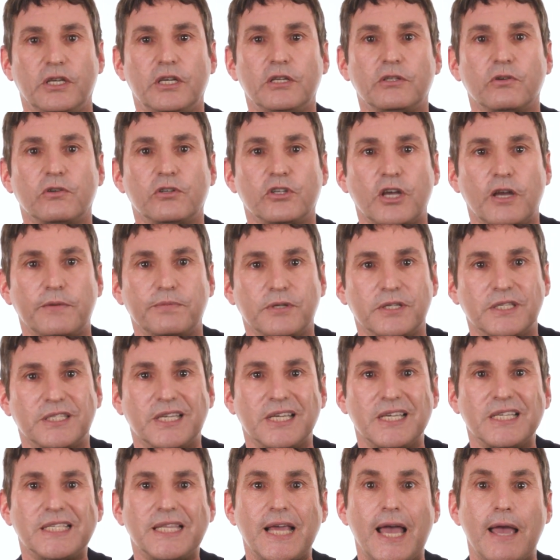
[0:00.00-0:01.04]
These are
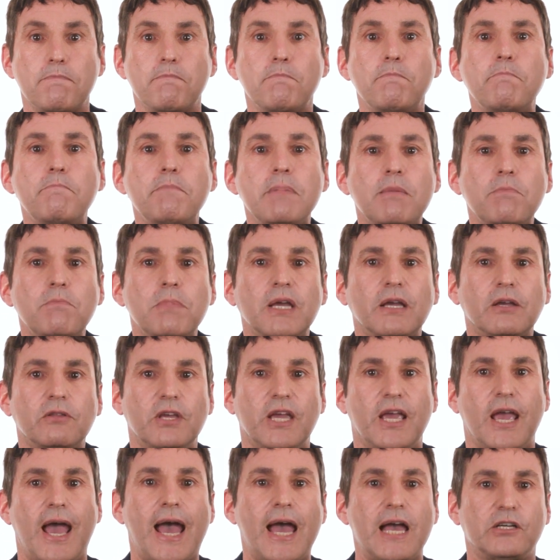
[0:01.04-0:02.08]
substances that mimic
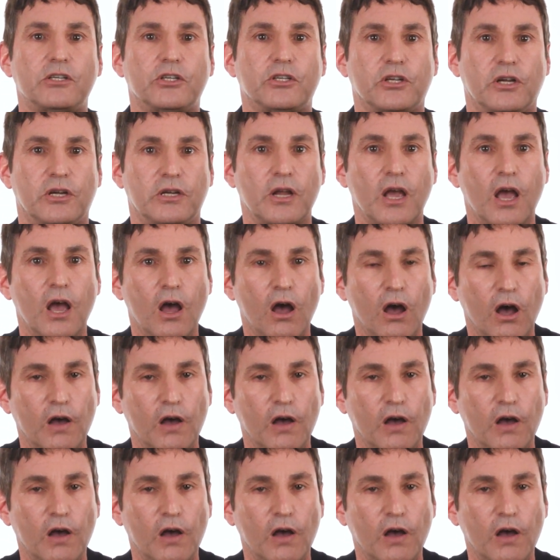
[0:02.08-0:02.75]
the action